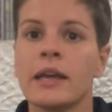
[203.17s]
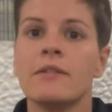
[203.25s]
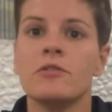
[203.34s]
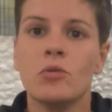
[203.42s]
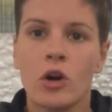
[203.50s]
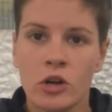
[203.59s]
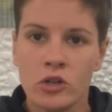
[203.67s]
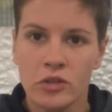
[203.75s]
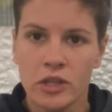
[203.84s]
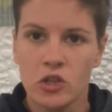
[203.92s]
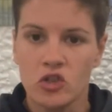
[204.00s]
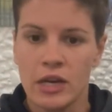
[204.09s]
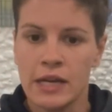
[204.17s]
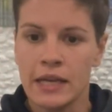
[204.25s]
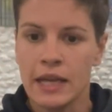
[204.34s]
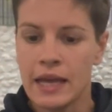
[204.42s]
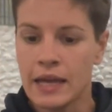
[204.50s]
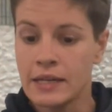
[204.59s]
if you are doing the training
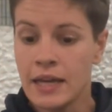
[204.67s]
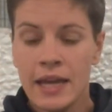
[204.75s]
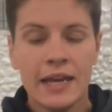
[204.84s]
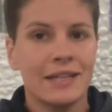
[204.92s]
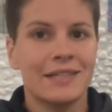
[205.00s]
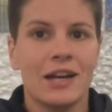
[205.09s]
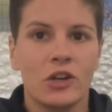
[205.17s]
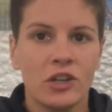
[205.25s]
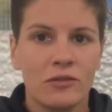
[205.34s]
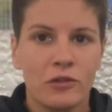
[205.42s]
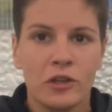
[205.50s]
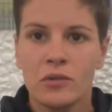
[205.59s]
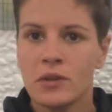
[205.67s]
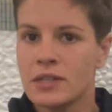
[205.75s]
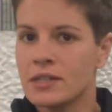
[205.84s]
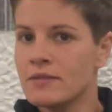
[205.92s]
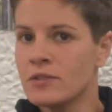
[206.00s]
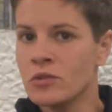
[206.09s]
and it's not good for you,
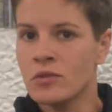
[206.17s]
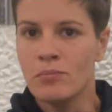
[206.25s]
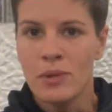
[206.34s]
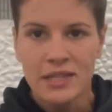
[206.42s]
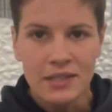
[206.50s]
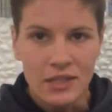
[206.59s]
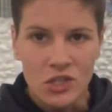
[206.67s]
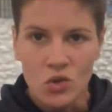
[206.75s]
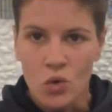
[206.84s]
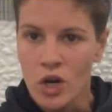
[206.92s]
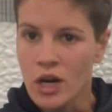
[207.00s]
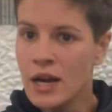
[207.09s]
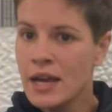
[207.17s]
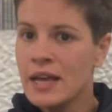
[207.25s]
it's leaving you immensely sore,